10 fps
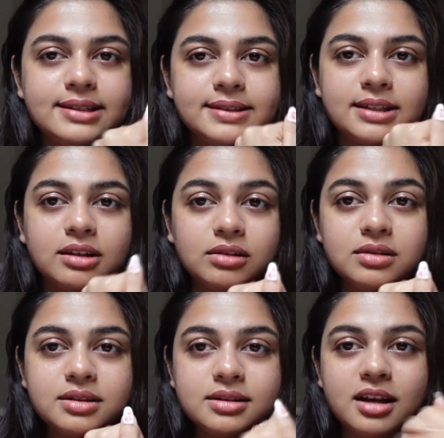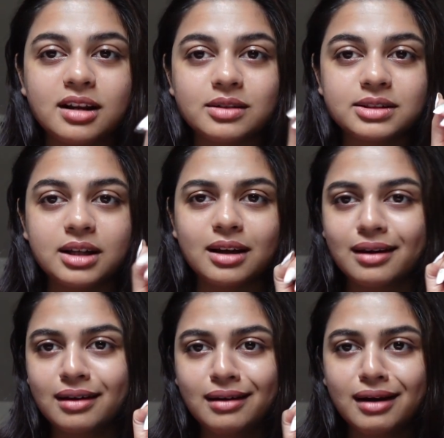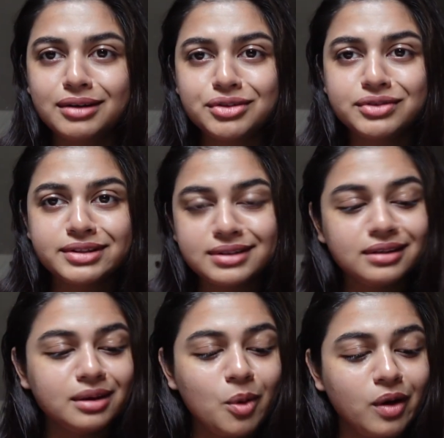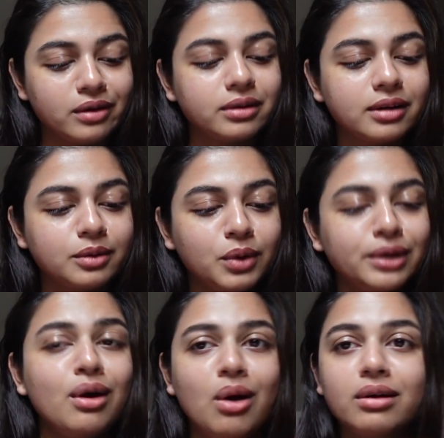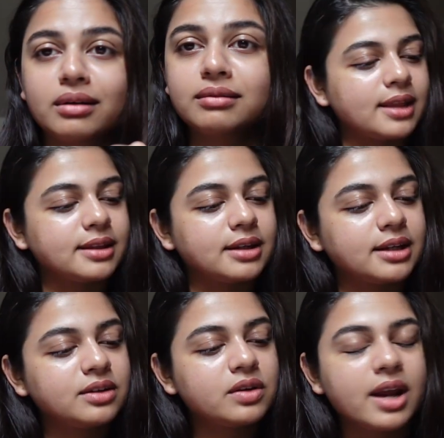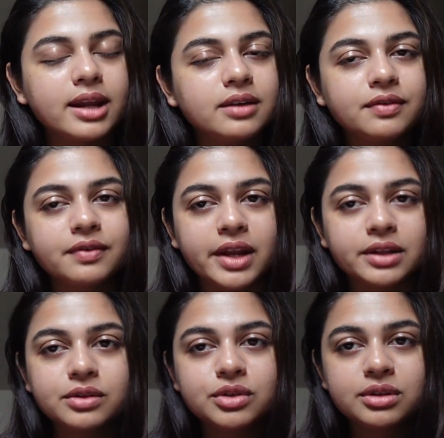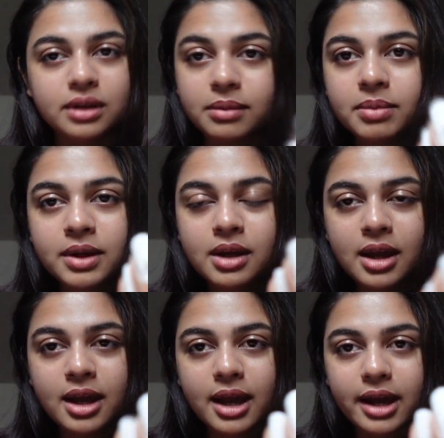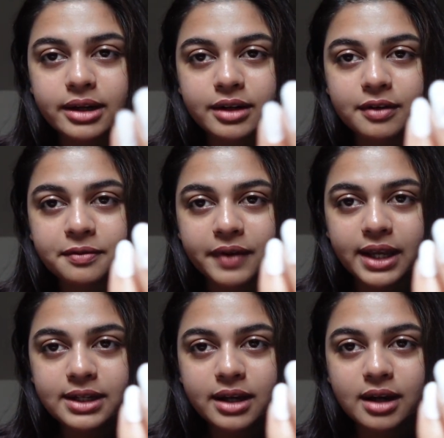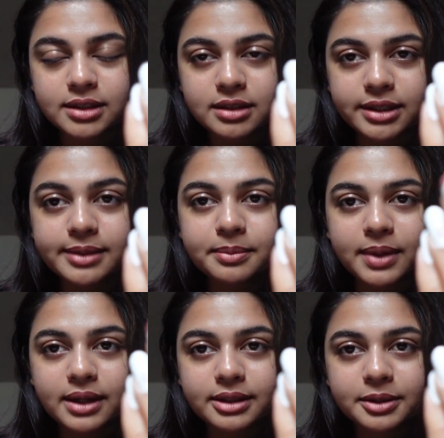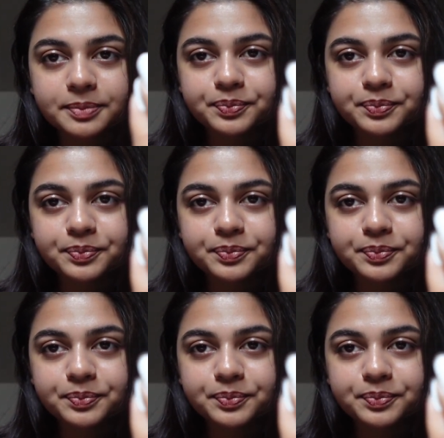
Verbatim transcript: these stickers and I was like, I should stick them on, like why not. And then I tried a French tip and failed utterly, but